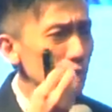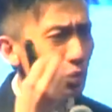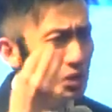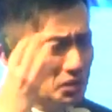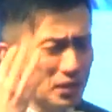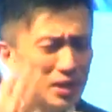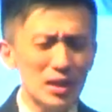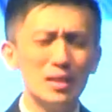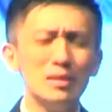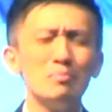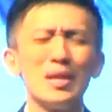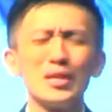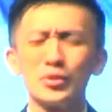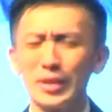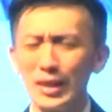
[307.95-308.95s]
Don't even earn
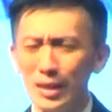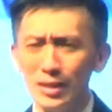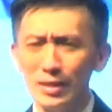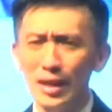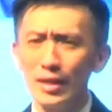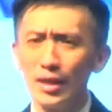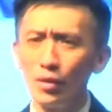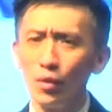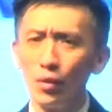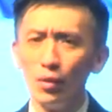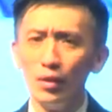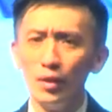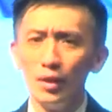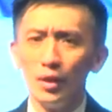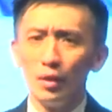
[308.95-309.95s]
much single cent at
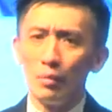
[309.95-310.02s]
all.